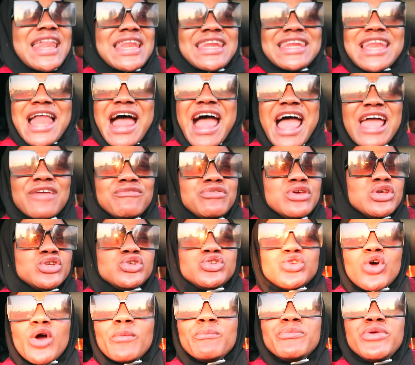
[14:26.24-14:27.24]
life
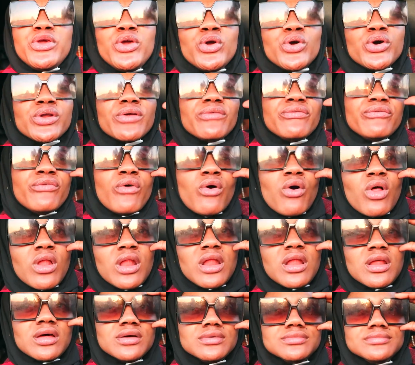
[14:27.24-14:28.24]
is so beautiful